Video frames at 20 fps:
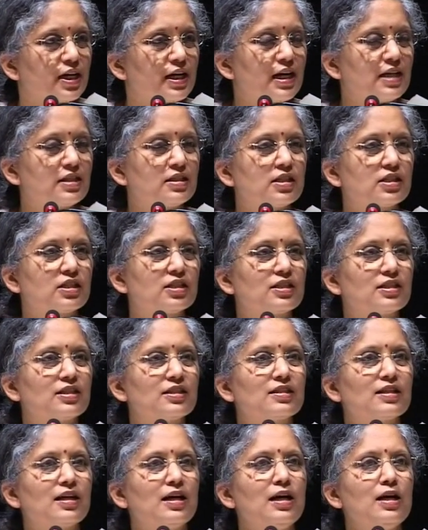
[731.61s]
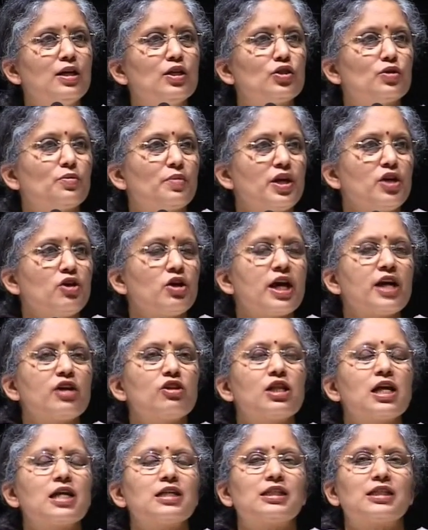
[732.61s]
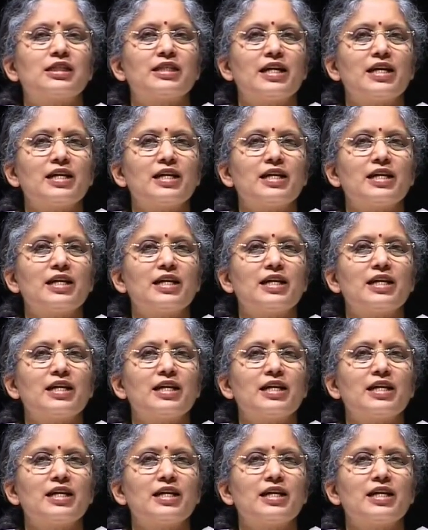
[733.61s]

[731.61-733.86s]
realization is. So when you get to that